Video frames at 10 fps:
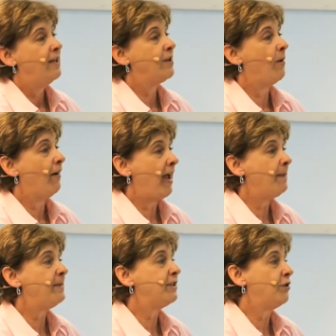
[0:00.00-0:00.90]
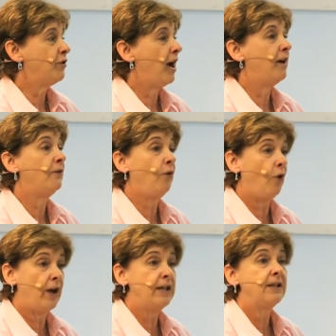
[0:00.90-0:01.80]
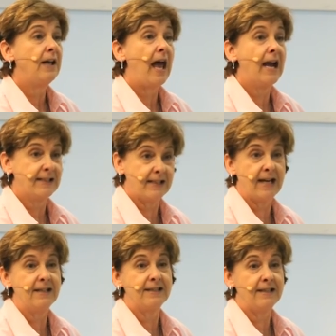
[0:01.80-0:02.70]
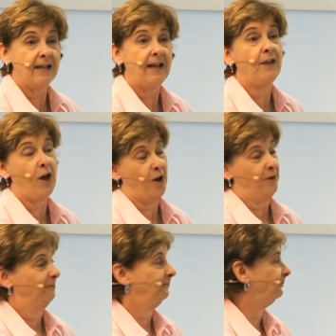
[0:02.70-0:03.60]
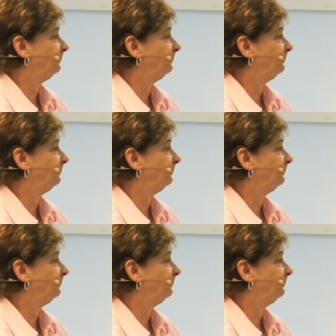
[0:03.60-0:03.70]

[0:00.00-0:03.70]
So our aim is to try and avoid accidents in the home.